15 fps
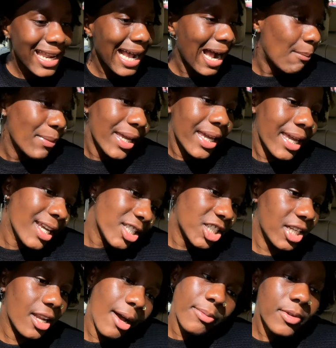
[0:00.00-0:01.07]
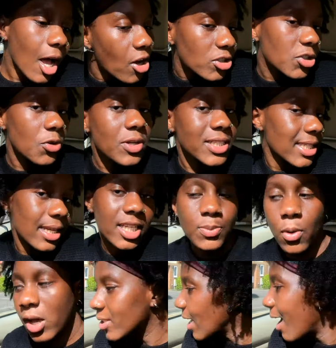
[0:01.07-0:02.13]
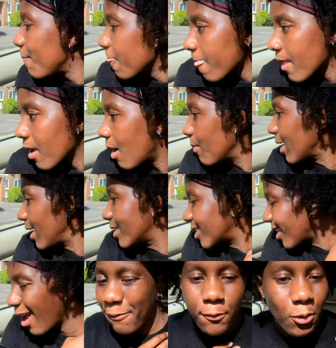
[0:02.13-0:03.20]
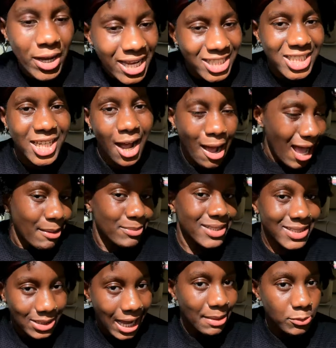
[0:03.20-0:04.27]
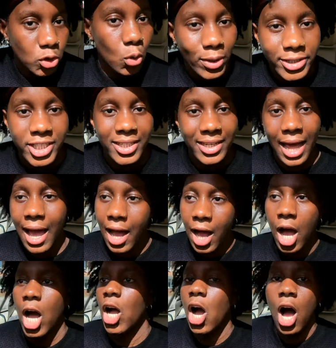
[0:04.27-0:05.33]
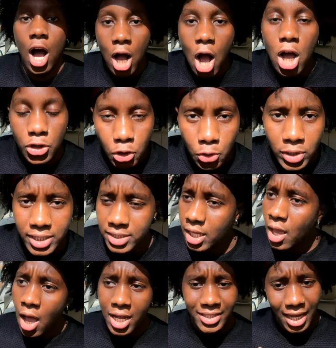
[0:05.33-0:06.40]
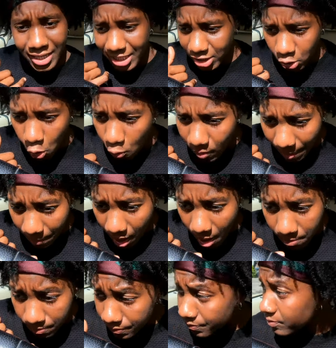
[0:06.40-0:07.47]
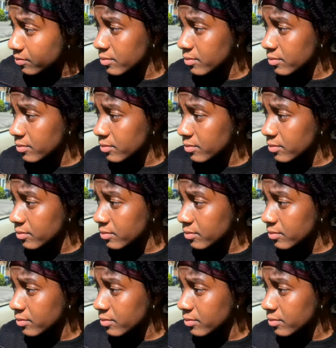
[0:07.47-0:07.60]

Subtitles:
Like, I'm itching. I was doing this at this point. I was like, I'm itching. I feel itchy. I'm twitching. I can't do this. I was like, I need to call my mum.